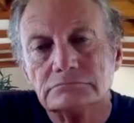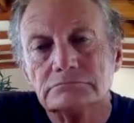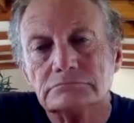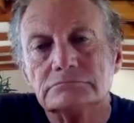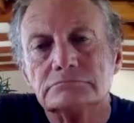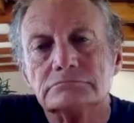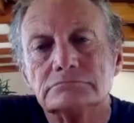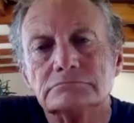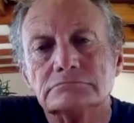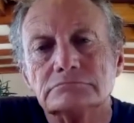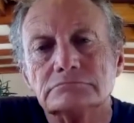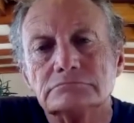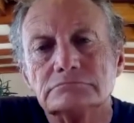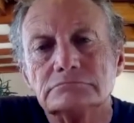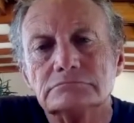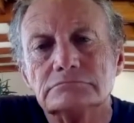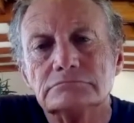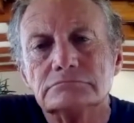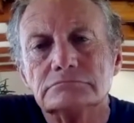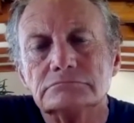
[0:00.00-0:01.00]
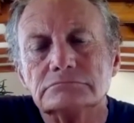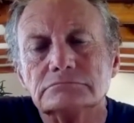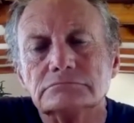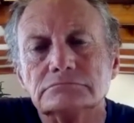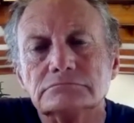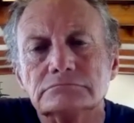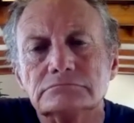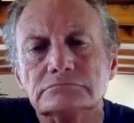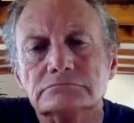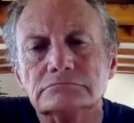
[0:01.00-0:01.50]

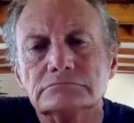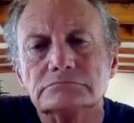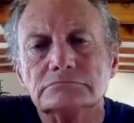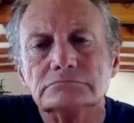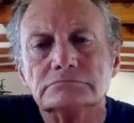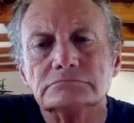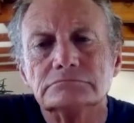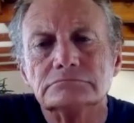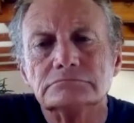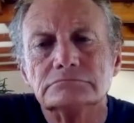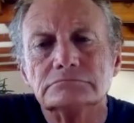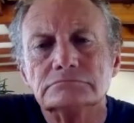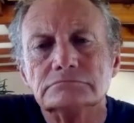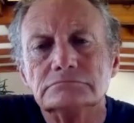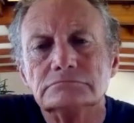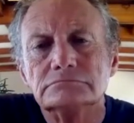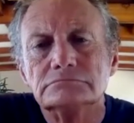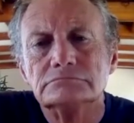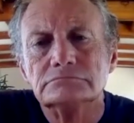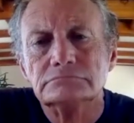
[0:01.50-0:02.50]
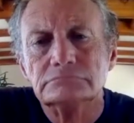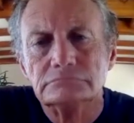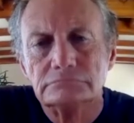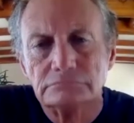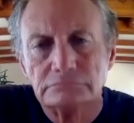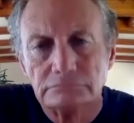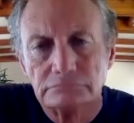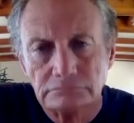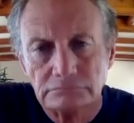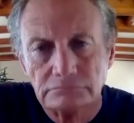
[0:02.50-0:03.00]

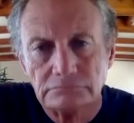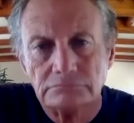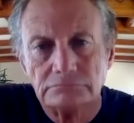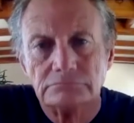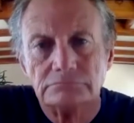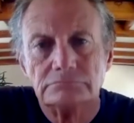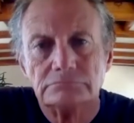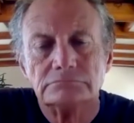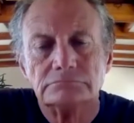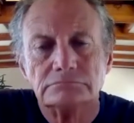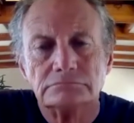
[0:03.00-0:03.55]
No words are spoken by the person on screen.